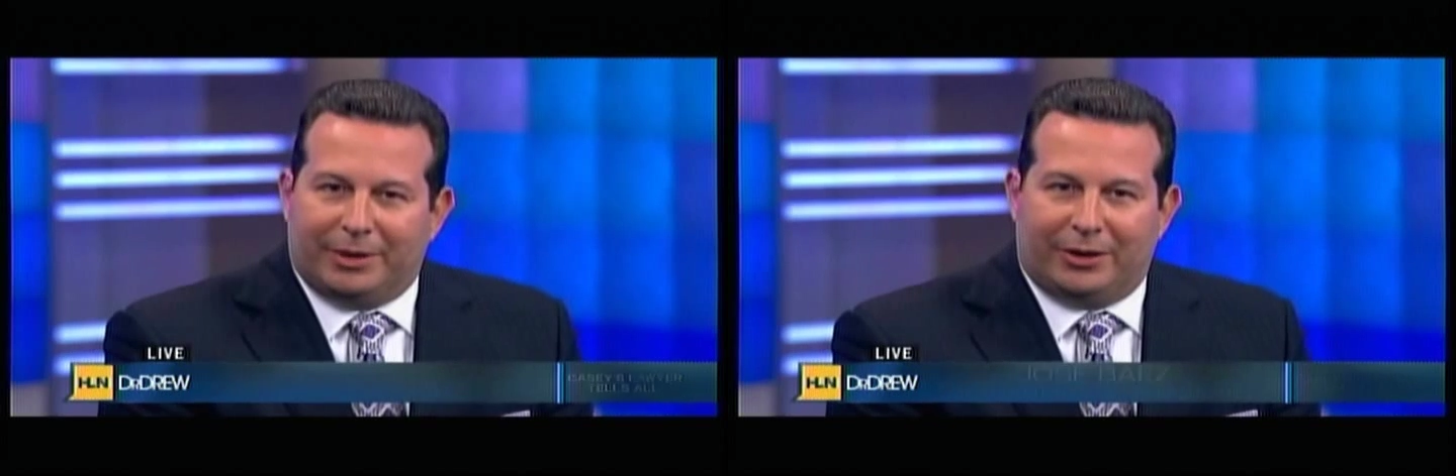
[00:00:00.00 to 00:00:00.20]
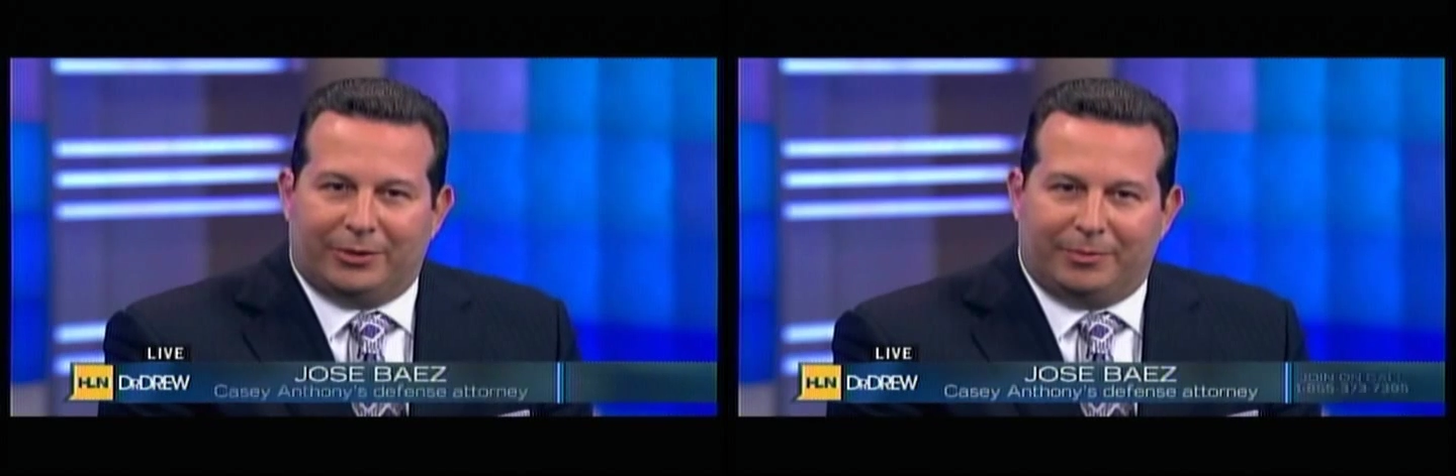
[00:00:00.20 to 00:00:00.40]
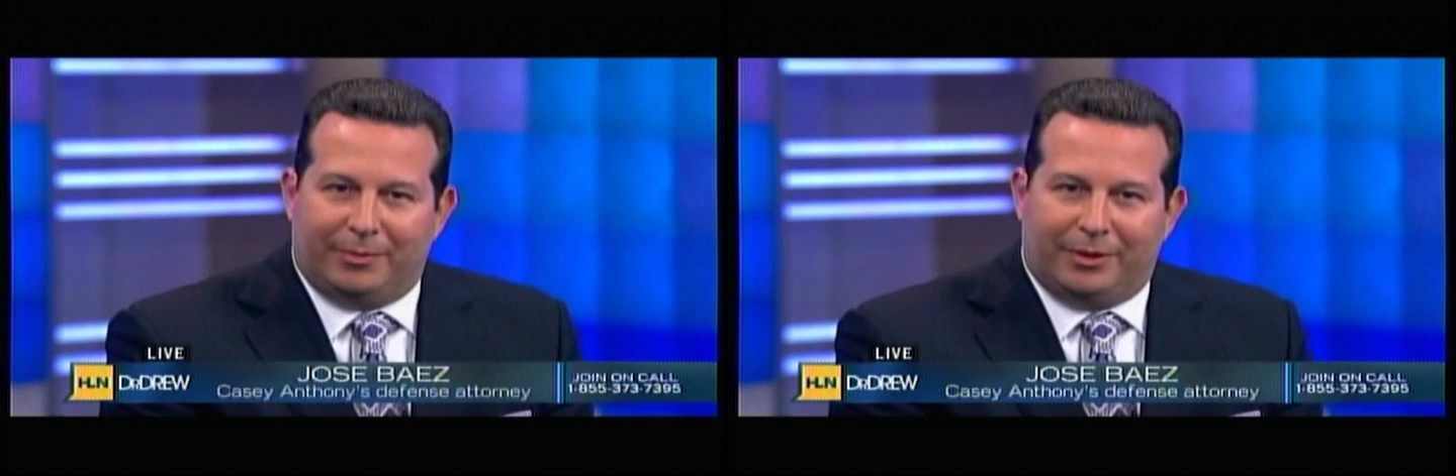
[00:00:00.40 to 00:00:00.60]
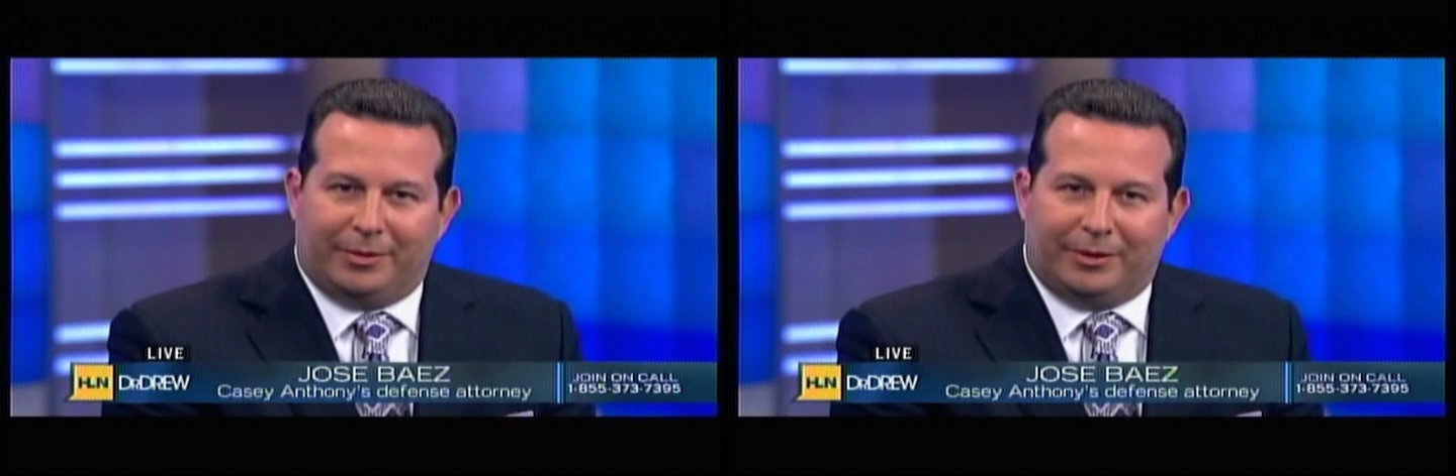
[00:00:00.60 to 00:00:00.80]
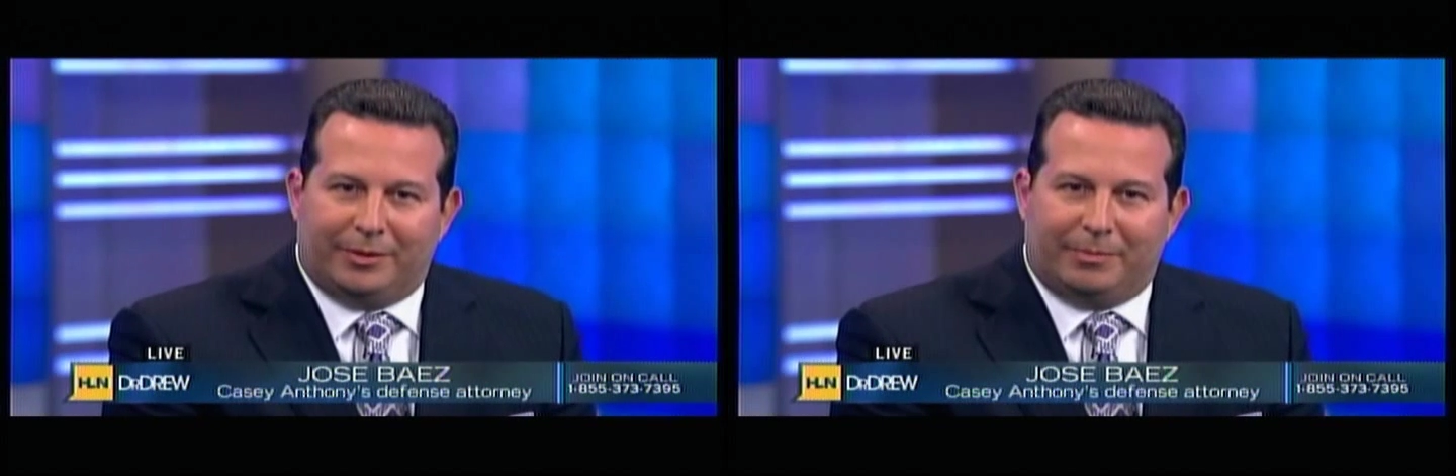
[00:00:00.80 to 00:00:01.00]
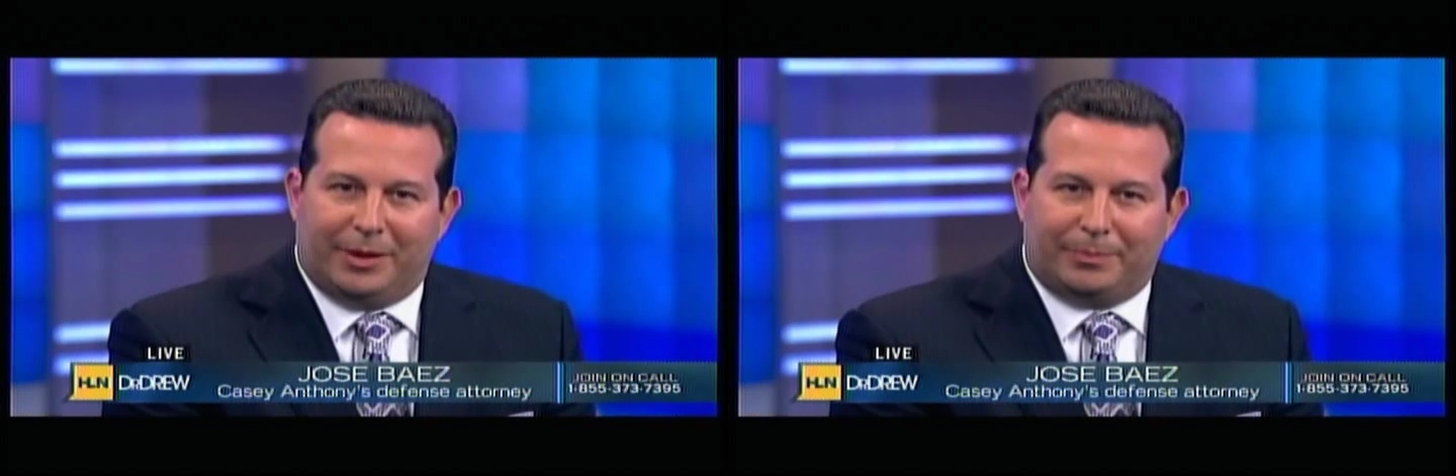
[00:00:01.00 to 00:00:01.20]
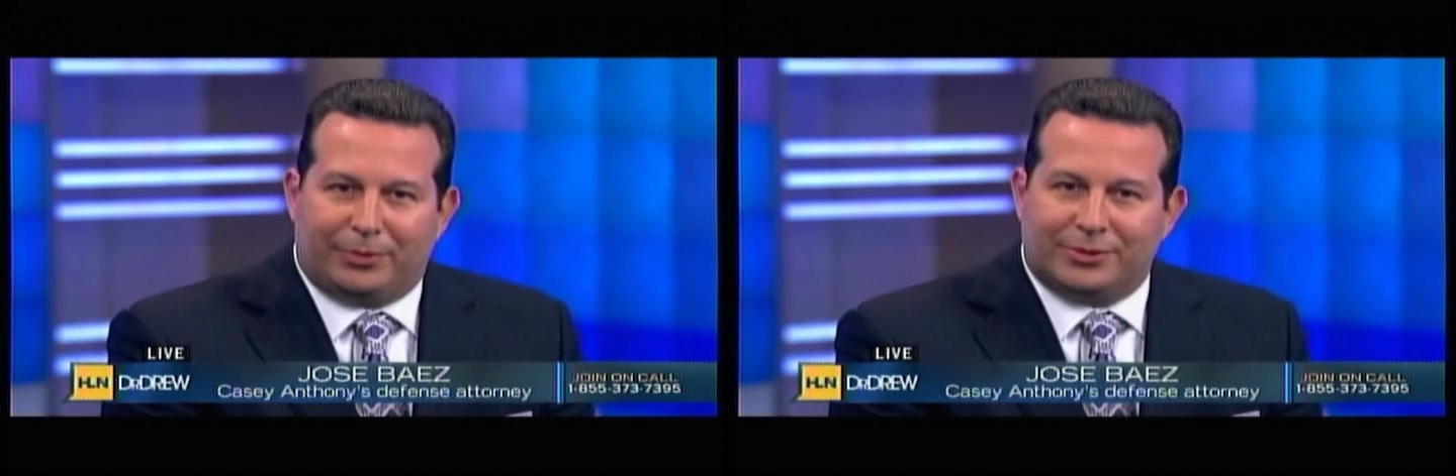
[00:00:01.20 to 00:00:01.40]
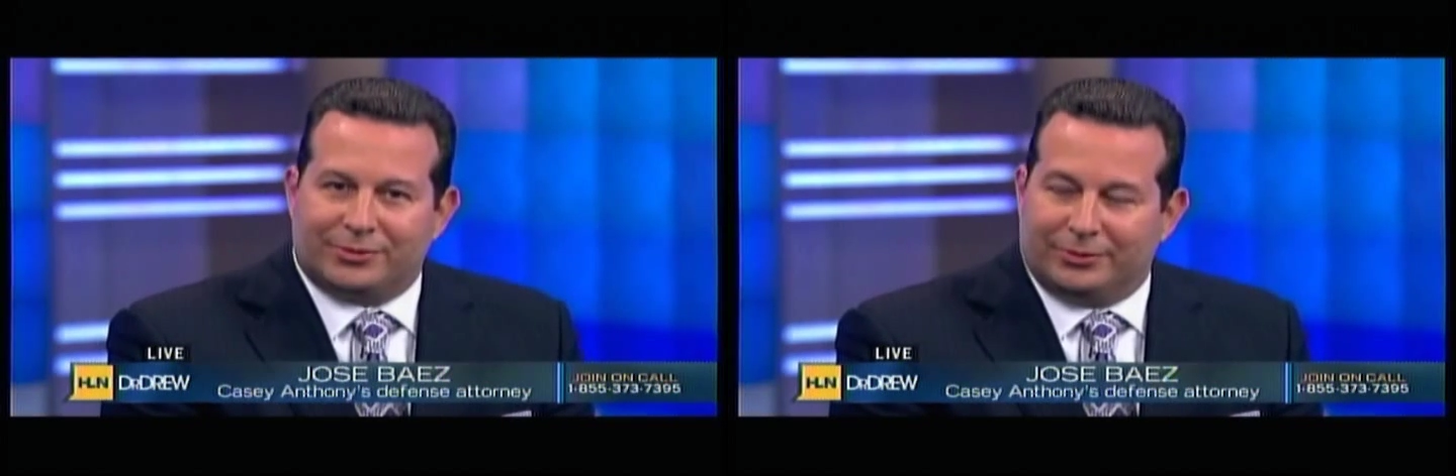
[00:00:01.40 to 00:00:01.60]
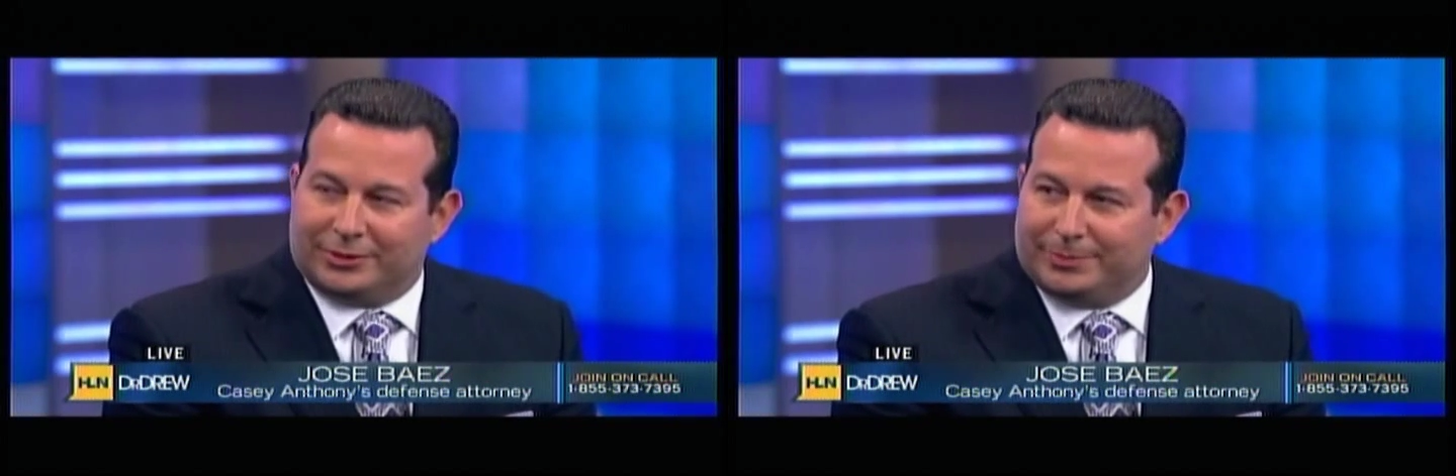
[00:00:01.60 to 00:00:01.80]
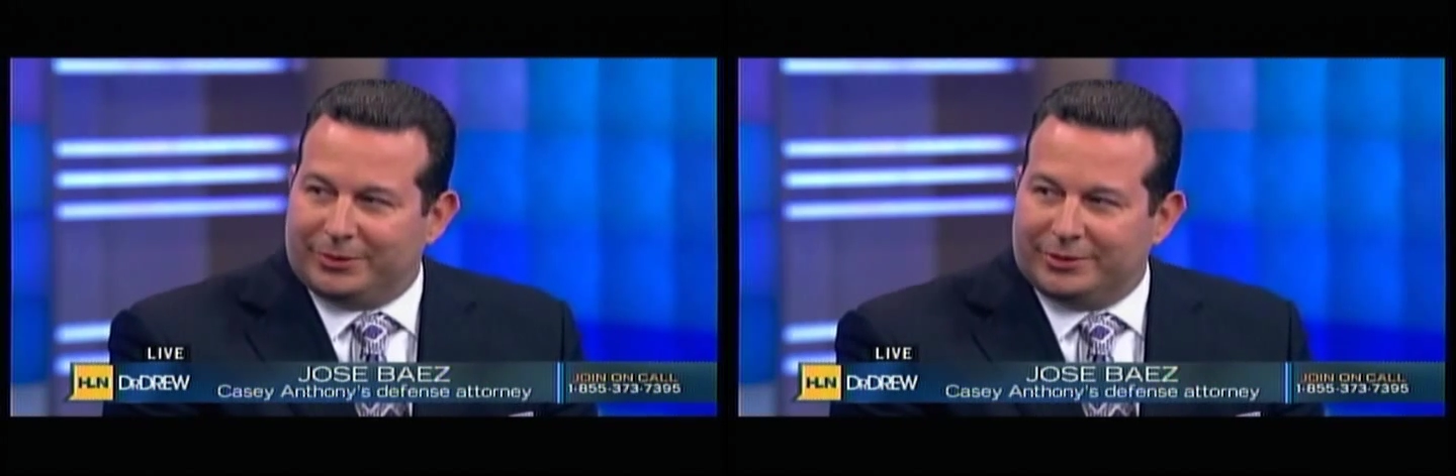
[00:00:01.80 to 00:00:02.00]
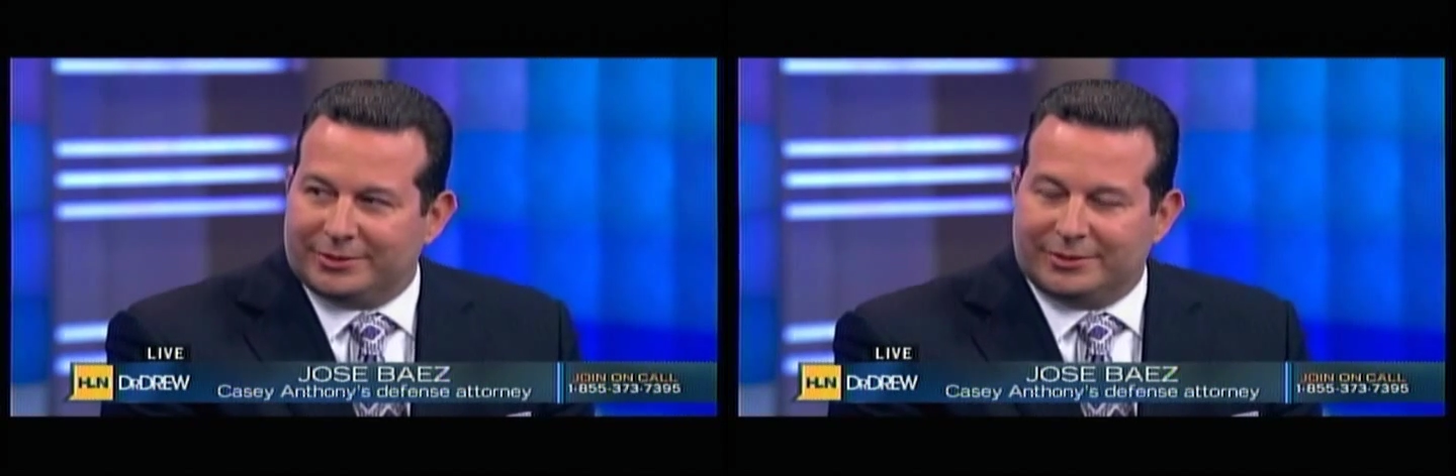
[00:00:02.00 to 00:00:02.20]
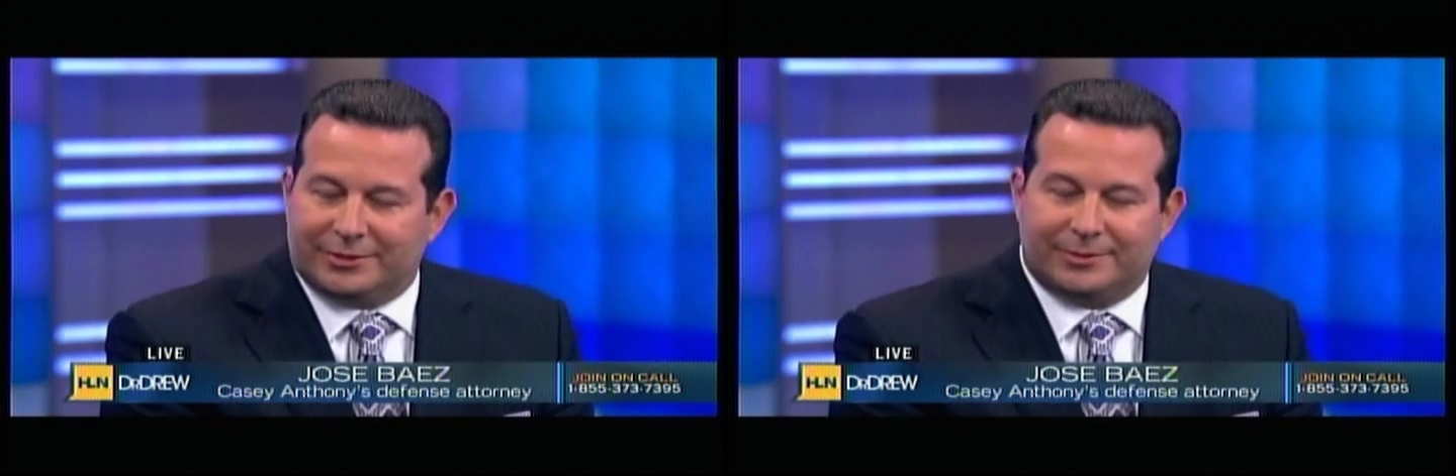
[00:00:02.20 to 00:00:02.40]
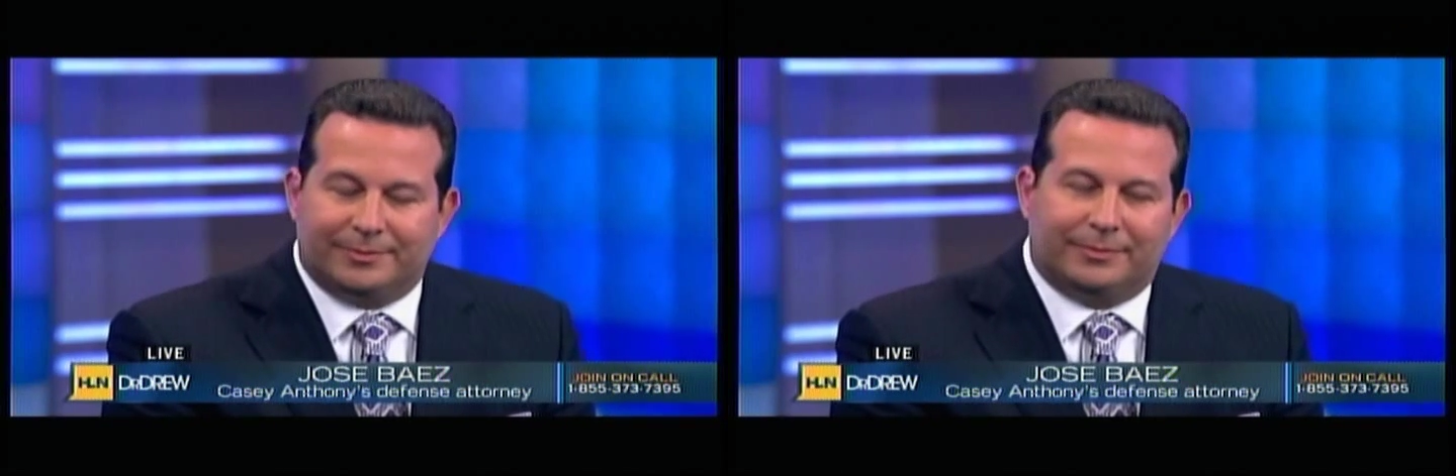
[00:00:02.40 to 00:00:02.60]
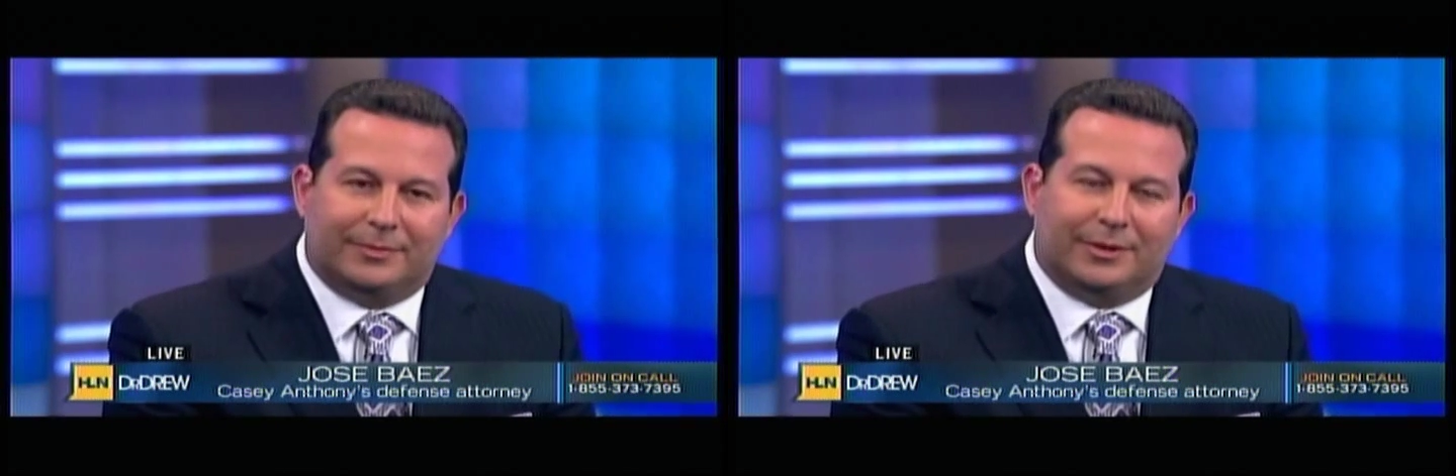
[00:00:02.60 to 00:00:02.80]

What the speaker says: about my personal experiences.